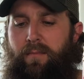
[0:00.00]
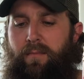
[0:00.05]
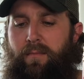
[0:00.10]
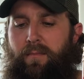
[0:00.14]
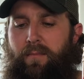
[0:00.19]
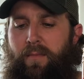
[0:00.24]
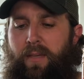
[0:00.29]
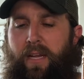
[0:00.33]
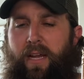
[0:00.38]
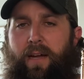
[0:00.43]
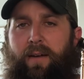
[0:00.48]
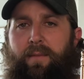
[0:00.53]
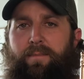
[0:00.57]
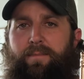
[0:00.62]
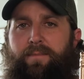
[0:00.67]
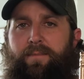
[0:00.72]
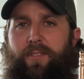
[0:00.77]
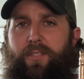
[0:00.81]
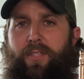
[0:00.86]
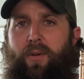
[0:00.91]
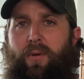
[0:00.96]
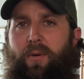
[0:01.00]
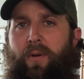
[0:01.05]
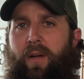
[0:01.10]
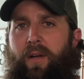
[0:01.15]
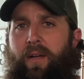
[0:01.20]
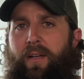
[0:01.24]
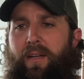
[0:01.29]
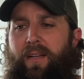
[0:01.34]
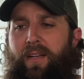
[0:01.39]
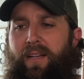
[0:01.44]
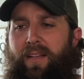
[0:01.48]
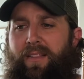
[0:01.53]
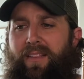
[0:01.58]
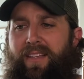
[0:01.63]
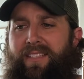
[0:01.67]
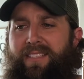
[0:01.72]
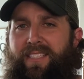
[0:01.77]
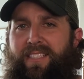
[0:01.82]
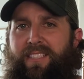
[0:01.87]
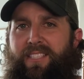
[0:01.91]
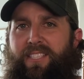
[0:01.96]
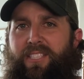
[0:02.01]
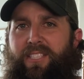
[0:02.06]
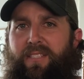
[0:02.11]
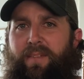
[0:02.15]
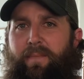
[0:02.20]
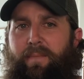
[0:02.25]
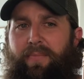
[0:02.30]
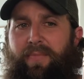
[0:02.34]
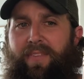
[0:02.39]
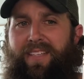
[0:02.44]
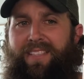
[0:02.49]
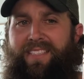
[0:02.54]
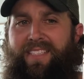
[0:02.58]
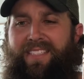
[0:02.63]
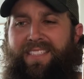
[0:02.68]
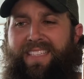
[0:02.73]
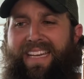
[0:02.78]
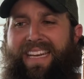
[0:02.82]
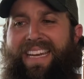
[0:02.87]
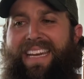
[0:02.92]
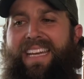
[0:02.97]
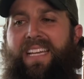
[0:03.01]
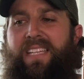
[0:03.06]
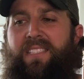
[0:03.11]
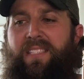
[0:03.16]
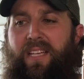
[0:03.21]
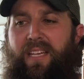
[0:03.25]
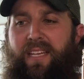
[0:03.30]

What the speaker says: Yeah, so this is easily